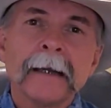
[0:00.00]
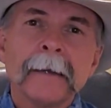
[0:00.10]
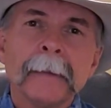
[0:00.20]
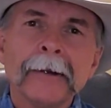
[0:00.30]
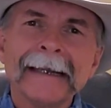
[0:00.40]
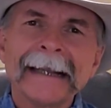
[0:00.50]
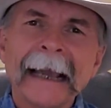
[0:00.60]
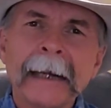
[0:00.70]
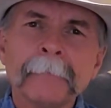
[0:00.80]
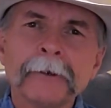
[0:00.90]
American
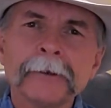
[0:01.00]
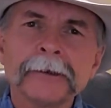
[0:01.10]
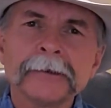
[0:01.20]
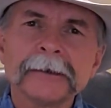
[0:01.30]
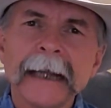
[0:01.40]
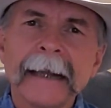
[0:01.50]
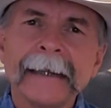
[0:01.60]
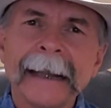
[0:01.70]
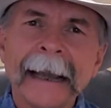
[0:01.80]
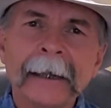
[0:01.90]
cattle producers
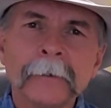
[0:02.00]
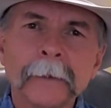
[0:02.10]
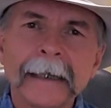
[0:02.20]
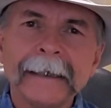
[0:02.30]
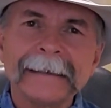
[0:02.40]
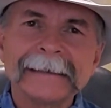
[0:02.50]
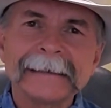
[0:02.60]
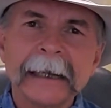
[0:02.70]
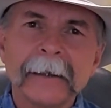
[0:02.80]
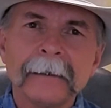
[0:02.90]
had cattle ready to
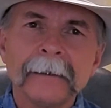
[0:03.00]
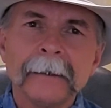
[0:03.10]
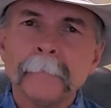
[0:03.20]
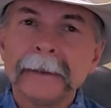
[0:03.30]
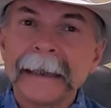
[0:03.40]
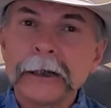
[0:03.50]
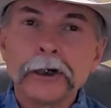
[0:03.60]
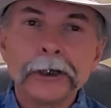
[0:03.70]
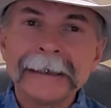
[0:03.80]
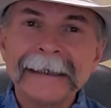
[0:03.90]
sell, but they
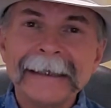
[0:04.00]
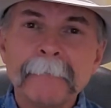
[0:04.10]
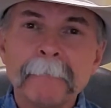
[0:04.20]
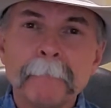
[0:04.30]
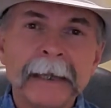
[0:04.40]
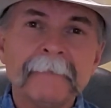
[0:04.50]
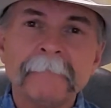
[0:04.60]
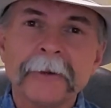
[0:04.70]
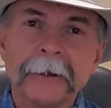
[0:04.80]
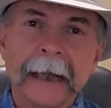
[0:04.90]
couldn't get a bid
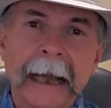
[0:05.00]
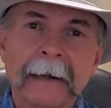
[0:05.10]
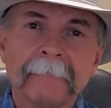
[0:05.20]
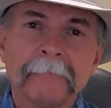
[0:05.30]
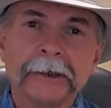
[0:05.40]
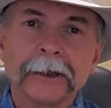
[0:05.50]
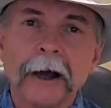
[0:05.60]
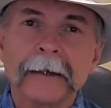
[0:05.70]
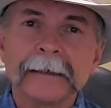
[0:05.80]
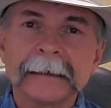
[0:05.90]
for their cattle for as
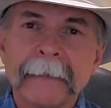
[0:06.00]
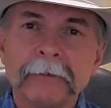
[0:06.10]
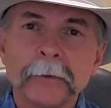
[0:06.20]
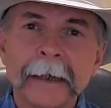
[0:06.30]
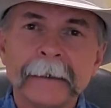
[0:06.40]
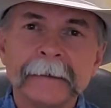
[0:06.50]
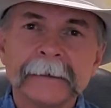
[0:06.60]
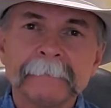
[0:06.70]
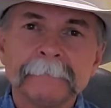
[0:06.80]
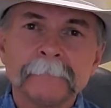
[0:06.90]
long as 7
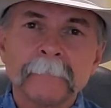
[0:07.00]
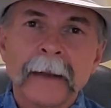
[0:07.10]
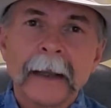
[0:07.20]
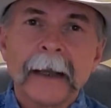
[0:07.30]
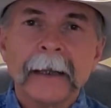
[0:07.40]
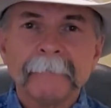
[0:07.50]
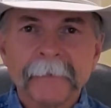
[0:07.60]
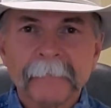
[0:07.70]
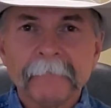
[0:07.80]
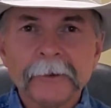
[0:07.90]
weeks. And for
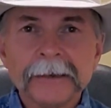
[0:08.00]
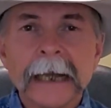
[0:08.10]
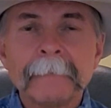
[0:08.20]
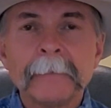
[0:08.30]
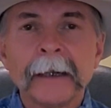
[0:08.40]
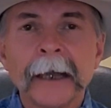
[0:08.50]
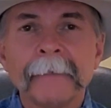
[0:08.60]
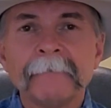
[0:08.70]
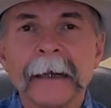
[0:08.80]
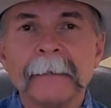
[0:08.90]
the first time in my
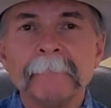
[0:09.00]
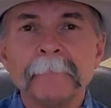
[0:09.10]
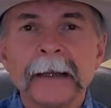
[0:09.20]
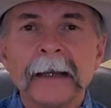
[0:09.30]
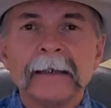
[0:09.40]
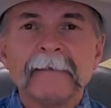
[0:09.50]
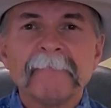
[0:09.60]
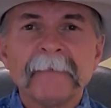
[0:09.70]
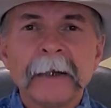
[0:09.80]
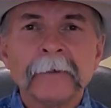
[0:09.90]
lifetime, the
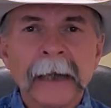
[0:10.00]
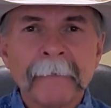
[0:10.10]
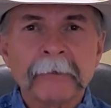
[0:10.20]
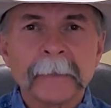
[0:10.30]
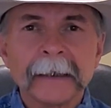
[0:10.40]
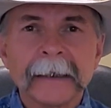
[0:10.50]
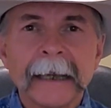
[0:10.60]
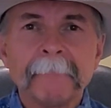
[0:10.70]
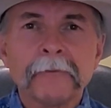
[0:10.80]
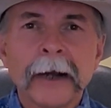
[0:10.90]
federal government
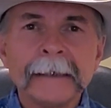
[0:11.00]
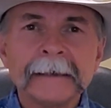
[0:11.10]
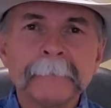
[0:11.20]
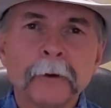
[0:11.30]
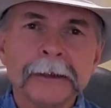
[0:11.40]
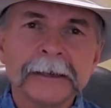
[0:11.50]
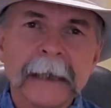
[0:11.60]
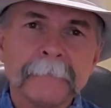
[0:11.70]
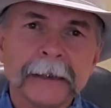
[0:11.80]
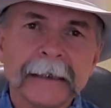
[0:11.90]
gave price support
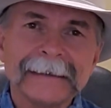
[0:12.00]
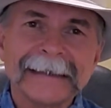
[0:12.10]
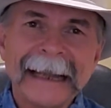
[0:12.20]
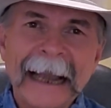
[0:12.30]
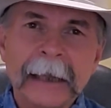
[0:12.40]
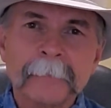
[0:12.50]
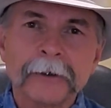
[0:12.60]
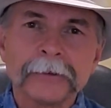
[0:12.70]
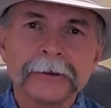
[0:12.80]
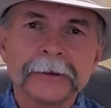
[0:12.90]
subsidies to cattle
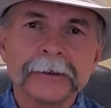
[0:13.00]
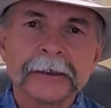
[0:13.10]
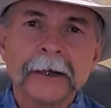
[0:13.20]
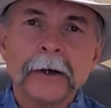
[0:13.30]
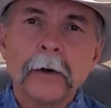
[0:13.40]
producers